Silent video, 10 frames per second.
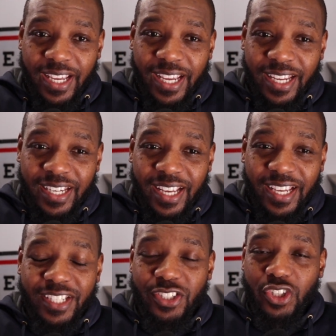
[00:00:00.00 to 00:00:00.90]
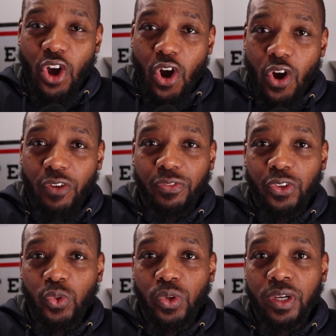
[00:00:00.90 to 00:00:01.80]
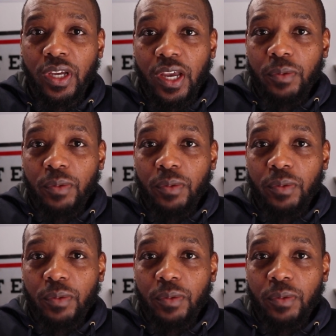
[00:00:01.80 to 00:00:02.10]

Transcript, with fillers: And it's just hard for you to